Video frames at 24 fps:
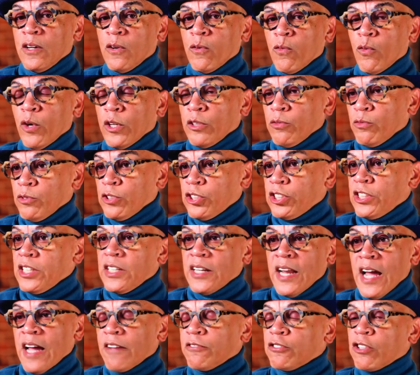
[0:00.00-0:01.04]
what she
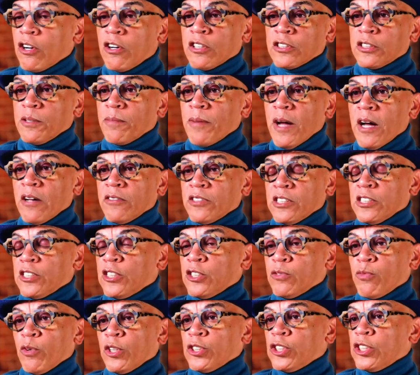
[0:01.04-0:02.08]
and I have talked about. This
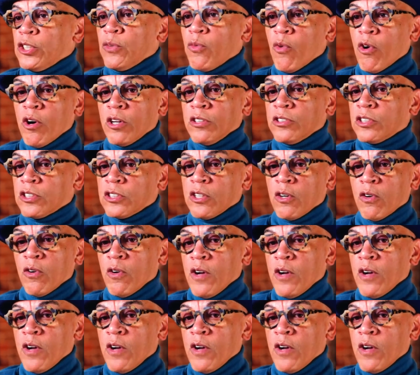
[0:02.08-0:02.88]
is what she wants. So